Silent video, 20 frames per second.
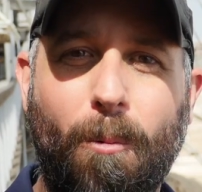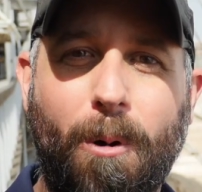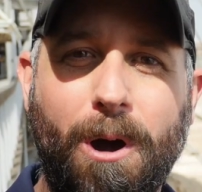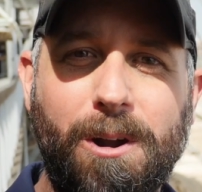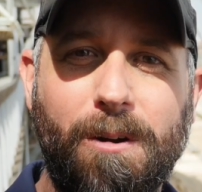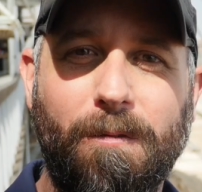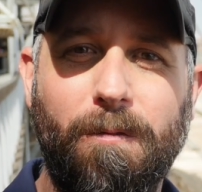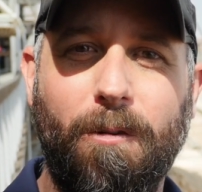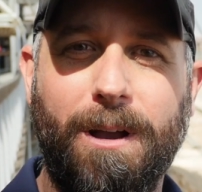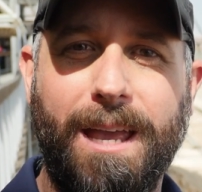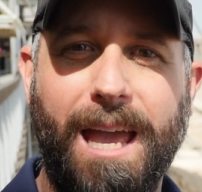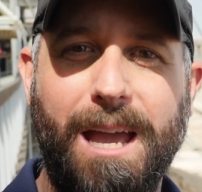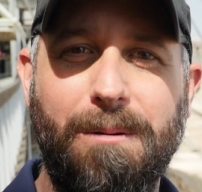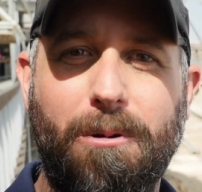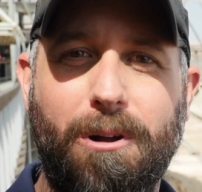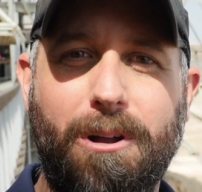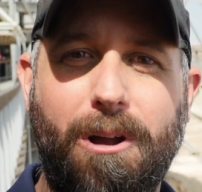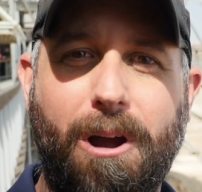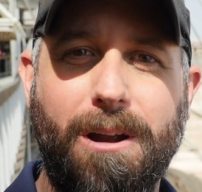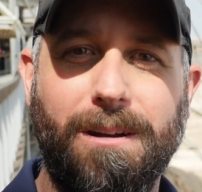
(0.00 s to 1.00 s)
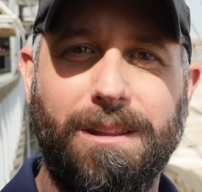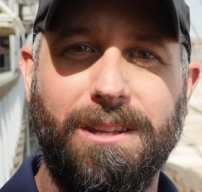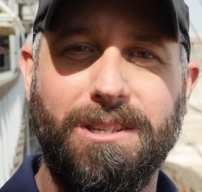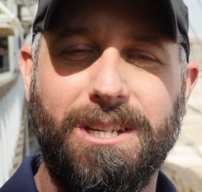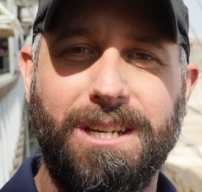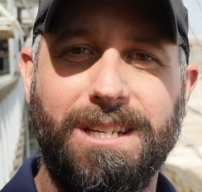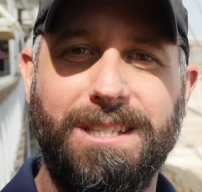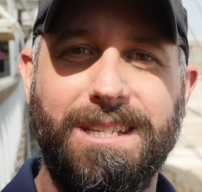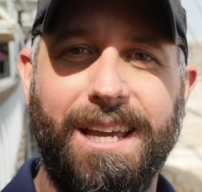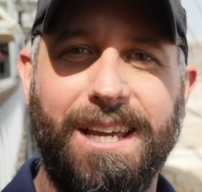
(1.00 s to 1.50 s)
wonderful cable cart that's
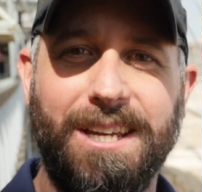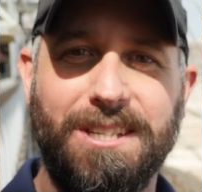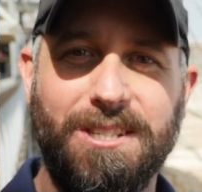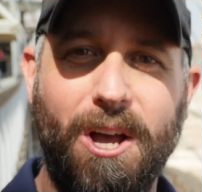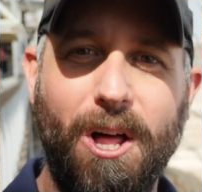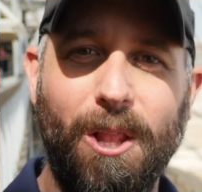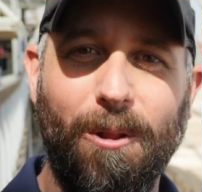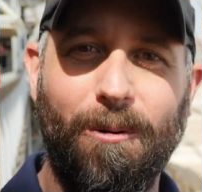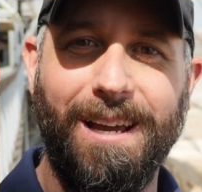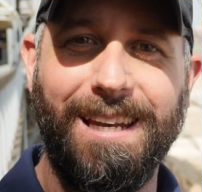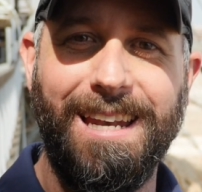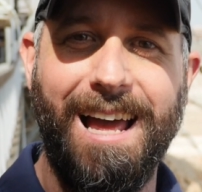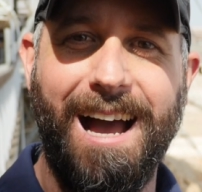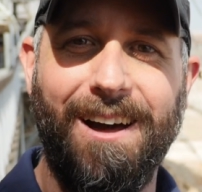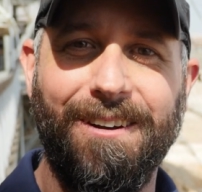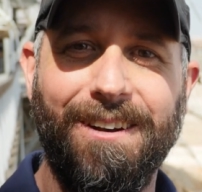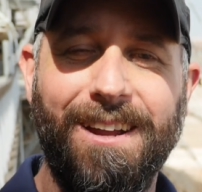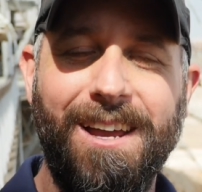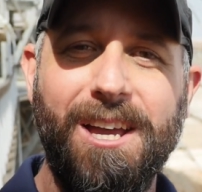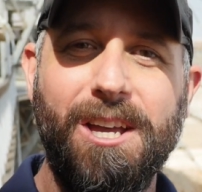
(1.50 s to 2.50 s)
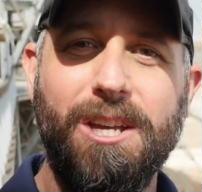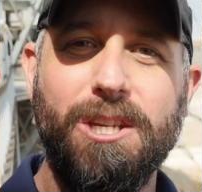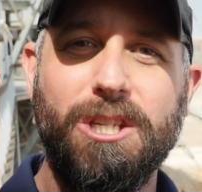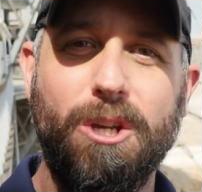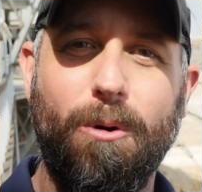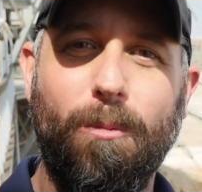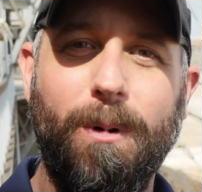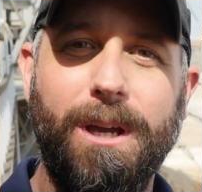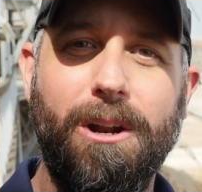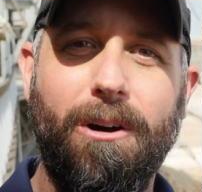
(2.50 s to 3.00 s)
gonna take us all the way down
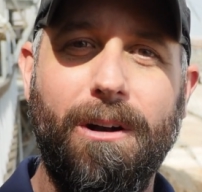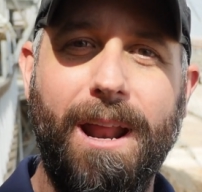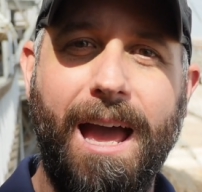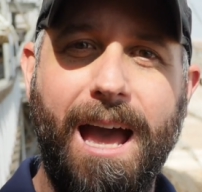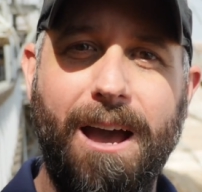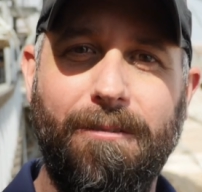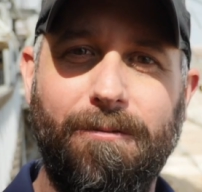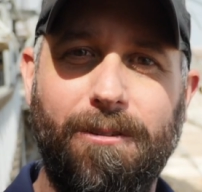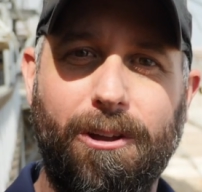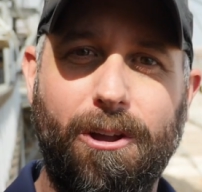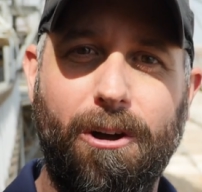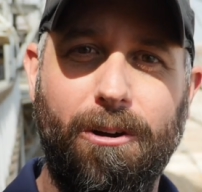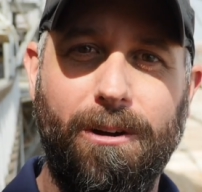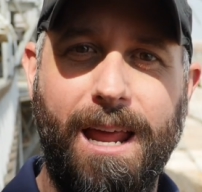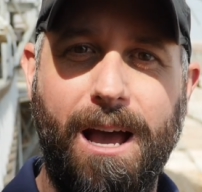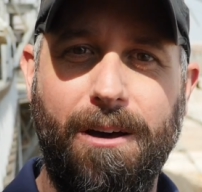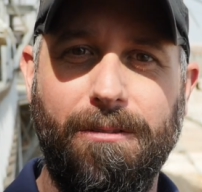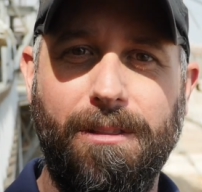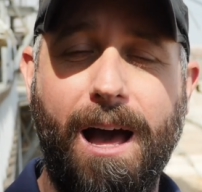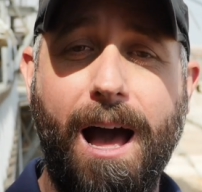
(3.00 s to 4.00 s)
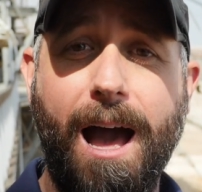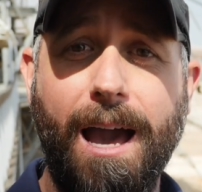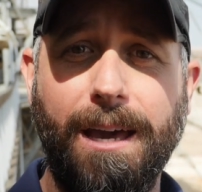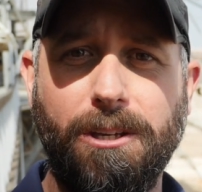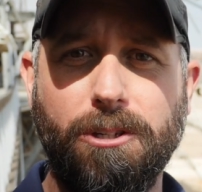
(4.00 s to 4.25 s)
so we don't have to go down the hike